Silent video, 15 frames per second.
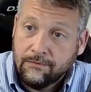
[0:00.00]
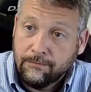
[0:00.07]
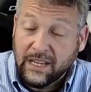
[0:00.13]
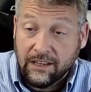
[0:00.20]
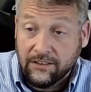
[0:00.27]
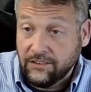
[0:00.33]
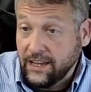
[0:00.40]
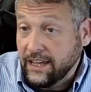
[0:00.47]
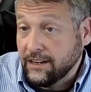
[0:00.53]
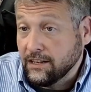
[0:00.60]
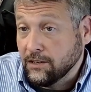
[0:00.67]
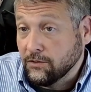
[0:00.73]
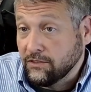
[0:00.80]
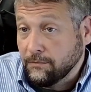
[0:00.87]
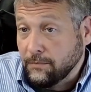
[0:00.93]
Because he had to
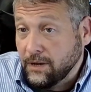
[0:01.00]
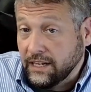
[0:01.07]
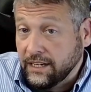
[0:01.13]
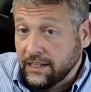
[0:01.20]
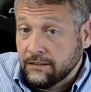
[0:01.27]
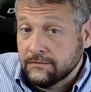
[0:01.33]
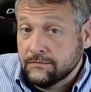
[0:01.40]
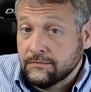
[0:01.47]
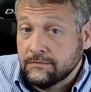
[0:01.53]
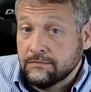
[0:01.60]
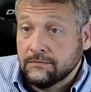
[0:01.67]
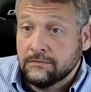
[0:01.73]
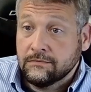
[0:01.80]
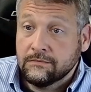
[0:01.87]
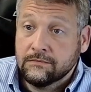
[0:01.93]
use the money
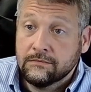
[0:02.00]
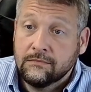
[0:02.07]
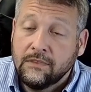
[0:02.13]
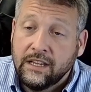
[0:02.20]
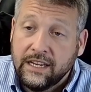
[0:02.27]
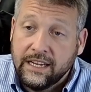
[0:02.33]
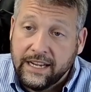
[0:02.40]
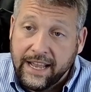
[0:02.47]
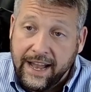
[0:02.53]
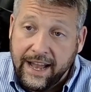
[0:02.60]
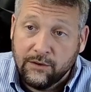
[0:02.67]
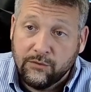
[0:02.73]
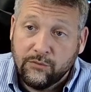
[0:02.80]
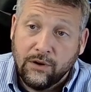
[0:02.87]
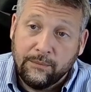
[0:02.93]
that he
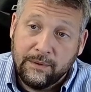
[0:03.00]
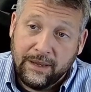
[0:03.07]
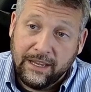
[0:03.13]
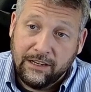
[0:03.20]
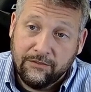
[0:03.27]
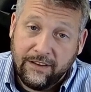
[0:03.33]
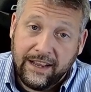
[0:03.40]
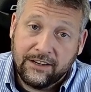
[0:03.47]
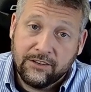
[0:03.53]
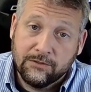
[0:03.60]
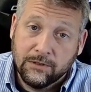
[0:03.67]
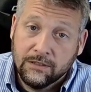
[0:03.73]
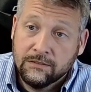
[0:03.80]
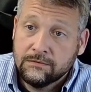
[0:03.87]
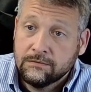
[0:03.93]
got from the
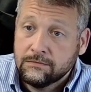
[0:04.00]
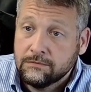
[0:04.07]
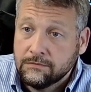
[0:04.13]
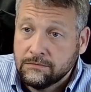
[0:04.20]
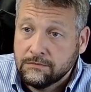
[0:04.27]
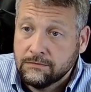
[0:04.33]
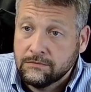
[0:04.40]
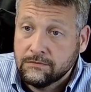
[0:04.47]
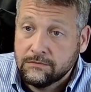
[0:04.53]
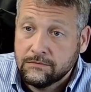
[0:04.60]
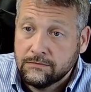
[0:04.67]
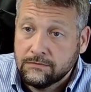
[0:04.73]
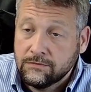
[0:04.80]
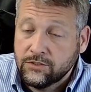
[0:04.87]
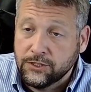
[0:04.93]
manufacturer
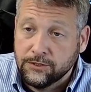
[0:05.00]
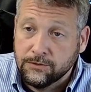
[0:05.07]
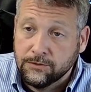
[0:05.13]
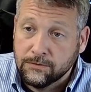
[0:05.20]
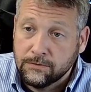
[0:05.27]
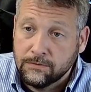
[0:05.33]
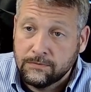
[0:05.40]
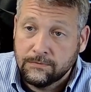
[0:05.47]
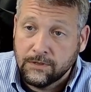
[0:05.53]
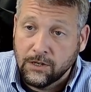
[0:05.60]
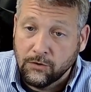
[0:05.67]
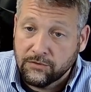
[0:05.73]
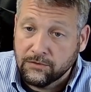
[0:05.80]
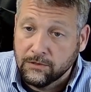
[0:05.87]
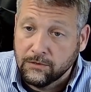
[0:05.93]
to
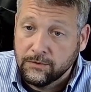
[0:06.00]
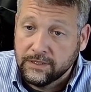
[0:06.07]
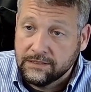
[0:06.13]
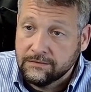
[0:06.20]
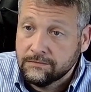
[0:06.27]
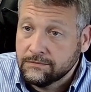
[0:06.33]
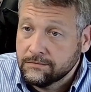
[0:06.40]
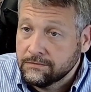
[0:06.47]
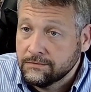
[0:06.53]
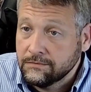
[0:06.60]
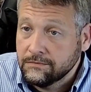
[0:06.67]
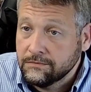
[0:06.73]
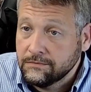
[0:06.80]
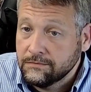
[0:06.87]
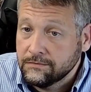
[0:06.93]
go through and
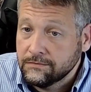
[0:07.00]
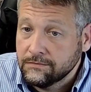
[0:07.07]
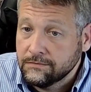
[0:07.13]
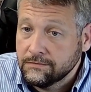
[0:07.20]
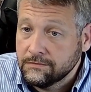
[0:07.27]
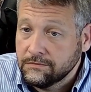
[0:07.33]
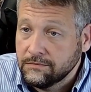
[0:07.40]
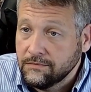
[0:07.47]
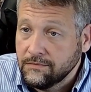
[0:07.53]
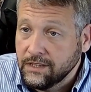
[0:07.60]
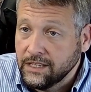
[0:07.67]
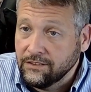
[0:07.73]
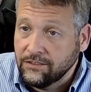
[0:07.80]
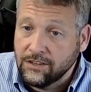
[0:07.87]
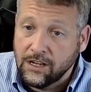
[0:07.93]

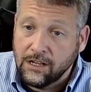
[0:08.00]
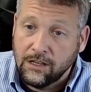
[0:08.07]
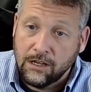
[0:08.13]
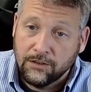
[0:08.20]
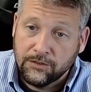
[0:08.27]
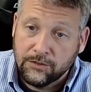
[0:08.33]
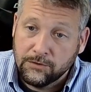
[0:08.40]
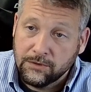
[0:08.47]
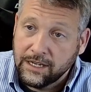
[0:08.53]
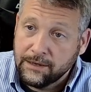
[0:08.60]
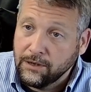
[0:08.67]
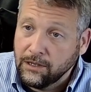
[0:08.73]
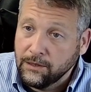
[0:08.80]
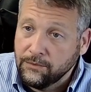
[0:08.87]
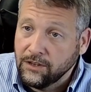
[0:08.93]
install all new
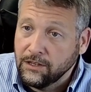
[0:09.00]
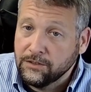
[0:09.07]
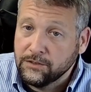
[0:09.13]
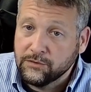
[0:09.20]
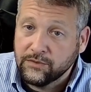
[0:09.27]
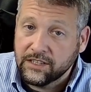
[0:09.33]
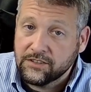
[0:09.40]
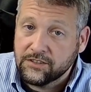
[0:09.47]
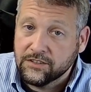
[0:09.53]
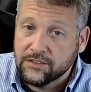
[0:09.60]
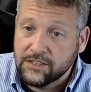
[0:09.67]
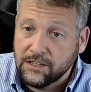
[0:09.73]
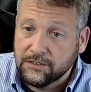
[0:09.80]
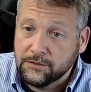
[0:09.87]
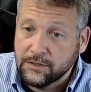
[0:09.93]
light bulbs, all new
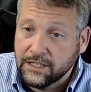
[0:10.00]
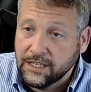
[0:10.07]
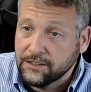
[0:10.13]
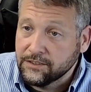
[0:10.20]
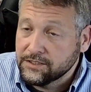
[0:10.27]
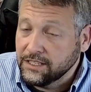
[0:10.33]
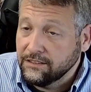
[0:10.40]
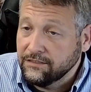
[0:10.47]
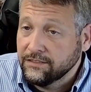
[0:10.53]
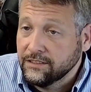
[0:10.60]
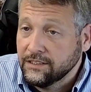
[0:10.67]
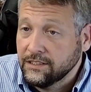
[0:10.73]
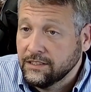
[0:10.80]
fixtures, all new the other stuff.